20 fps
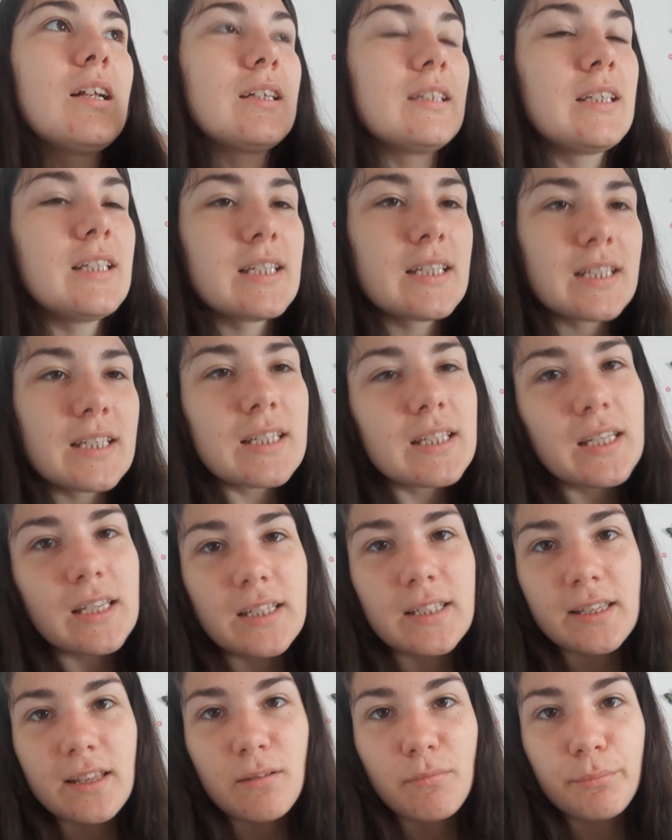This is the
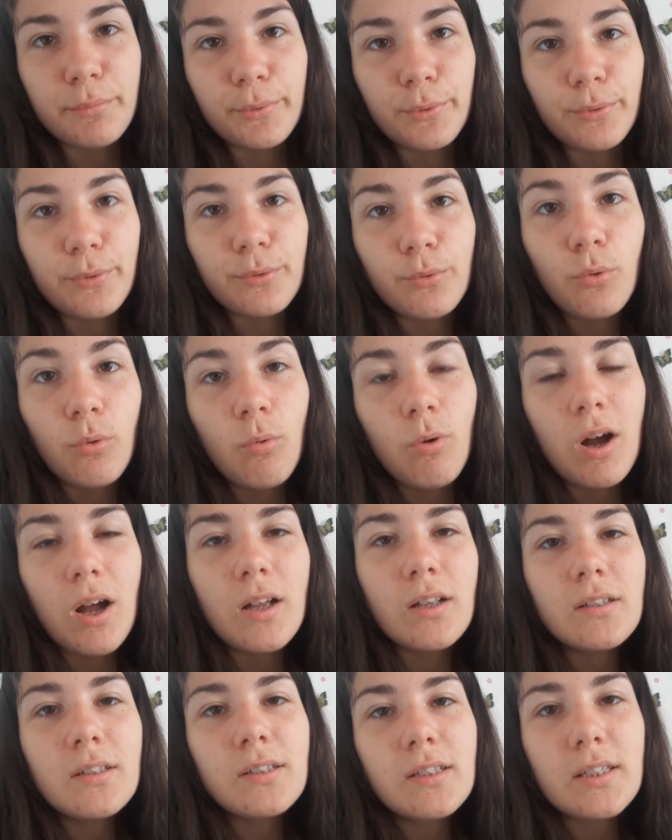example.
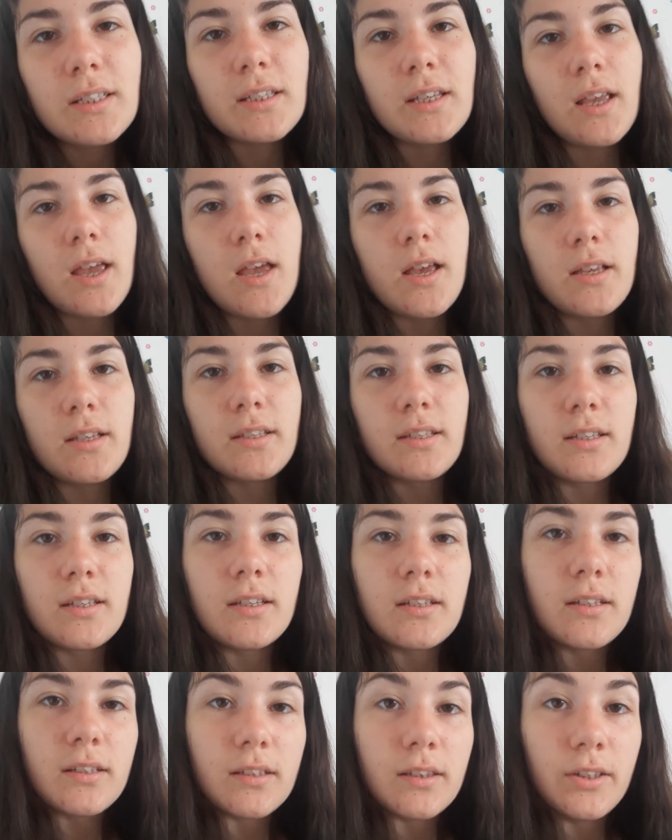One
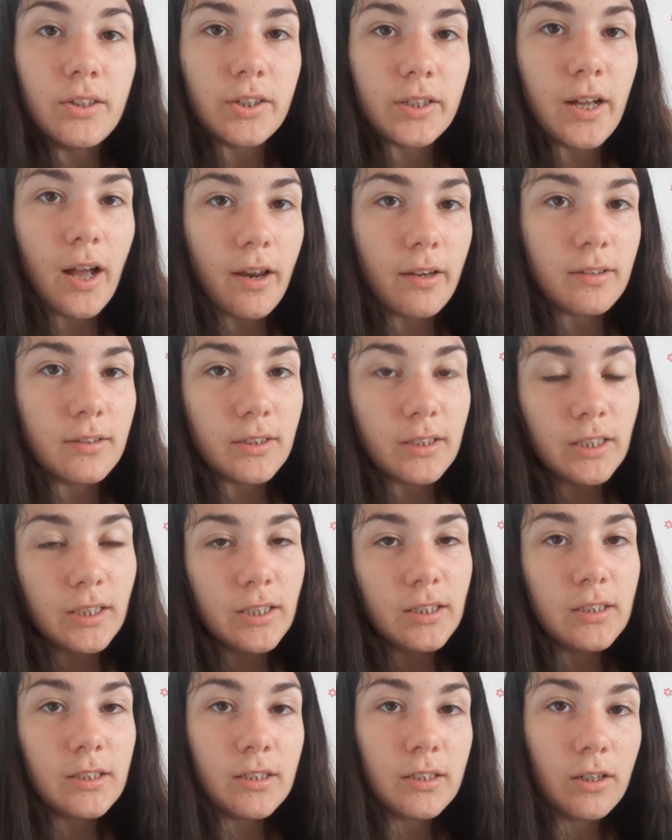says they're gonna
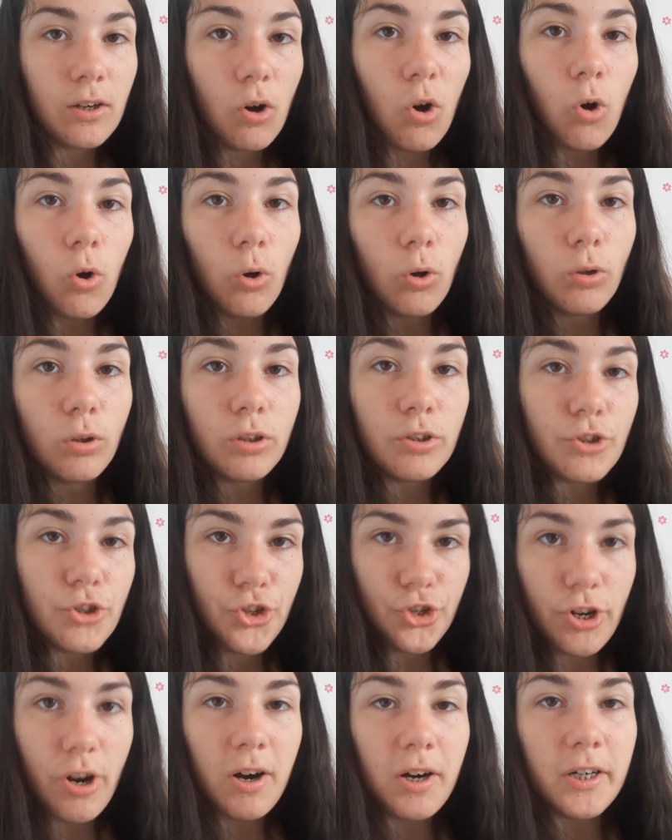eat the whole
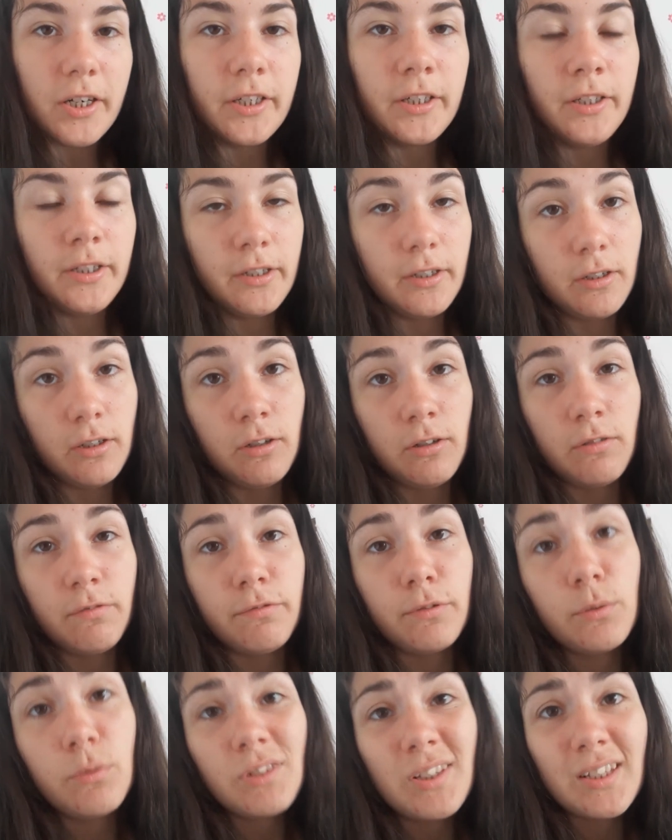jar
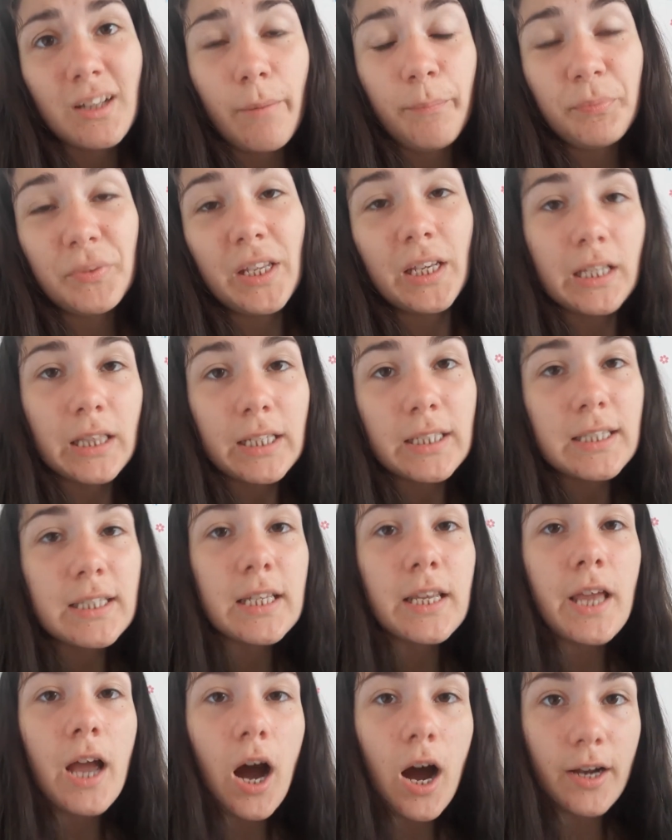of something, let's
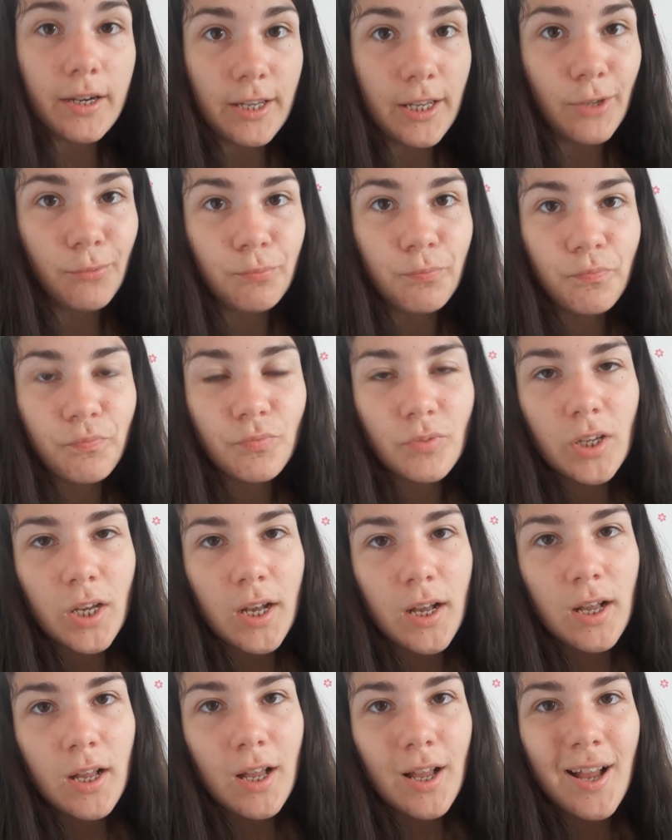say honey.
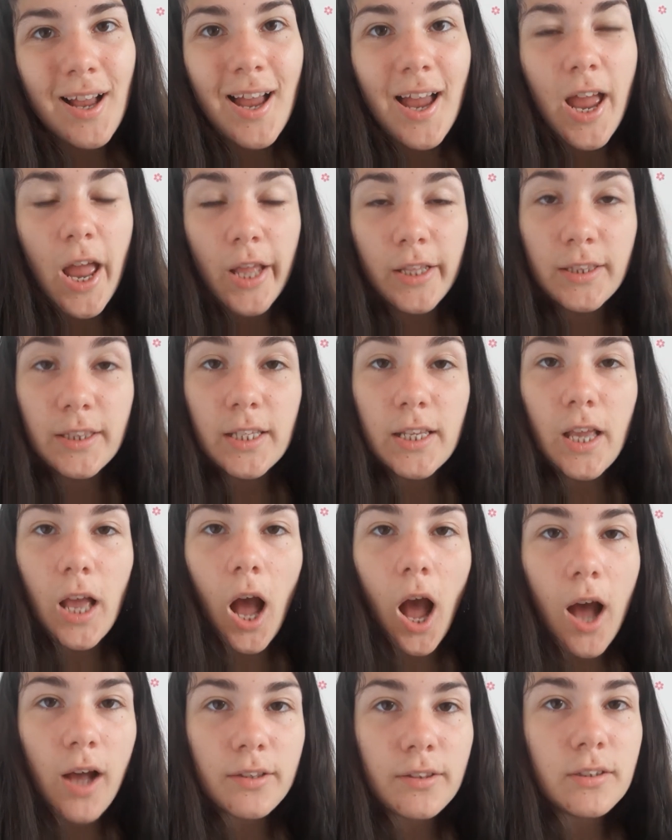And the
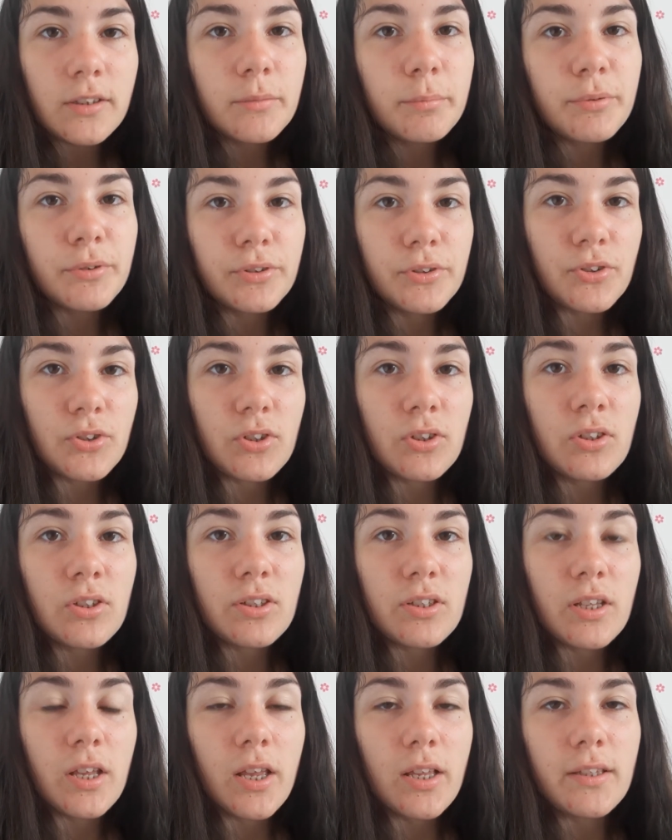other person
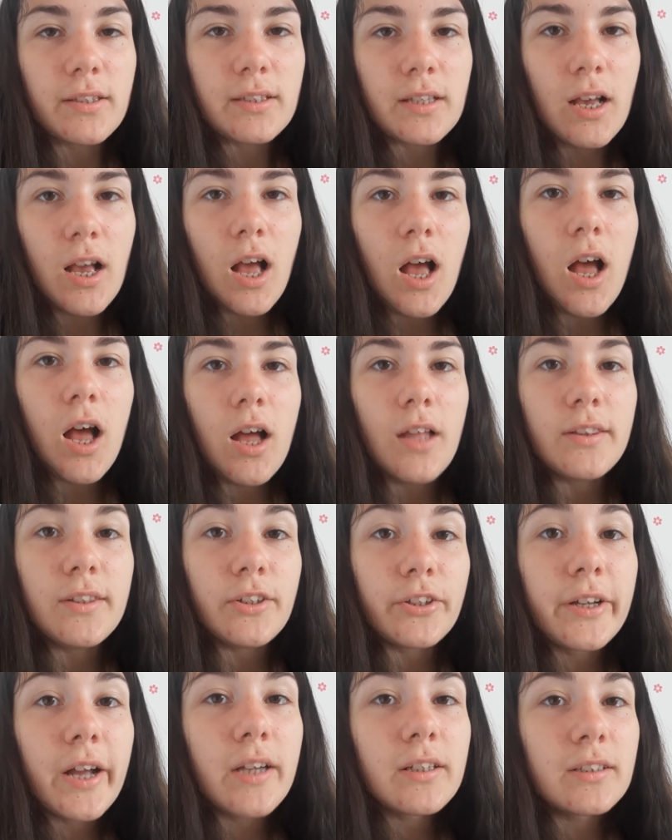says
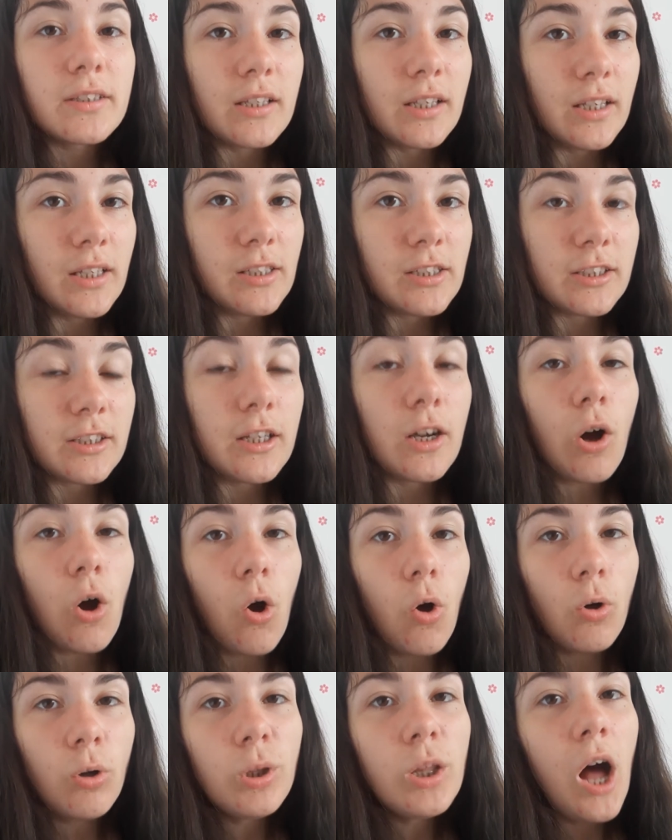they're gonna eat the
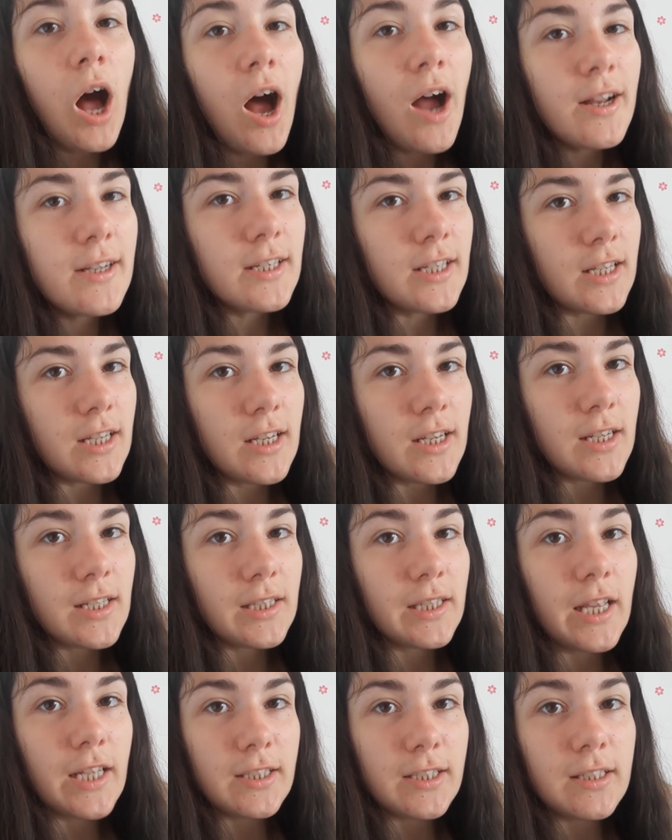whole honey
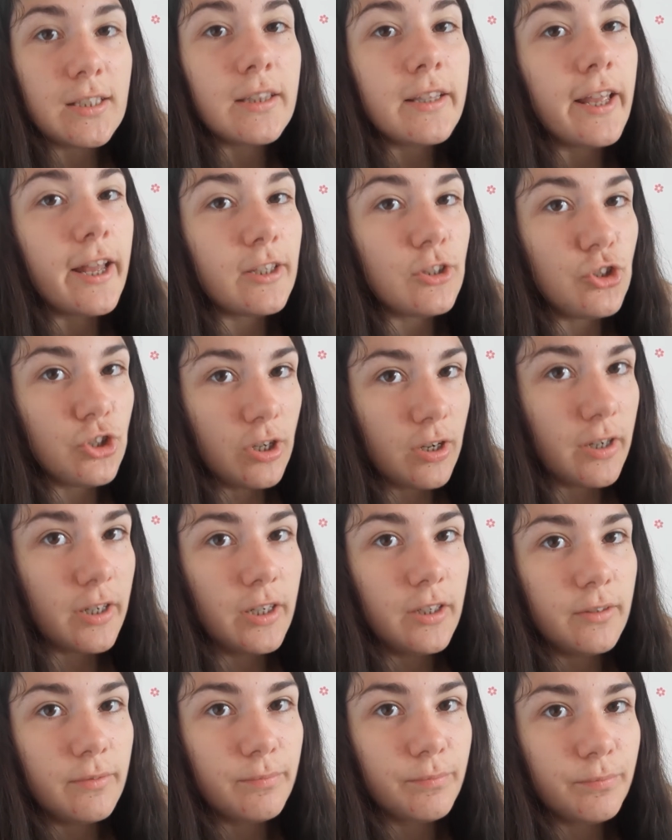that's in that
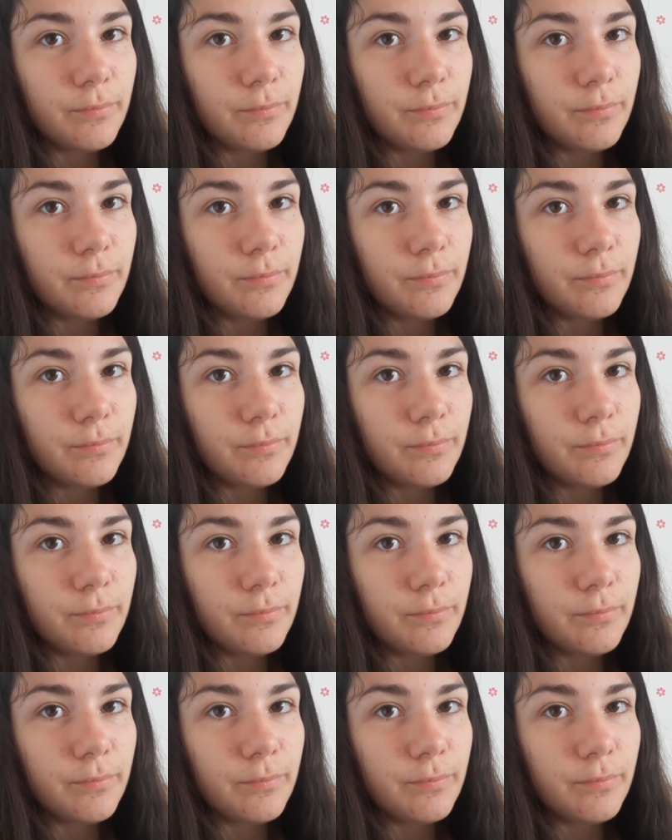jar.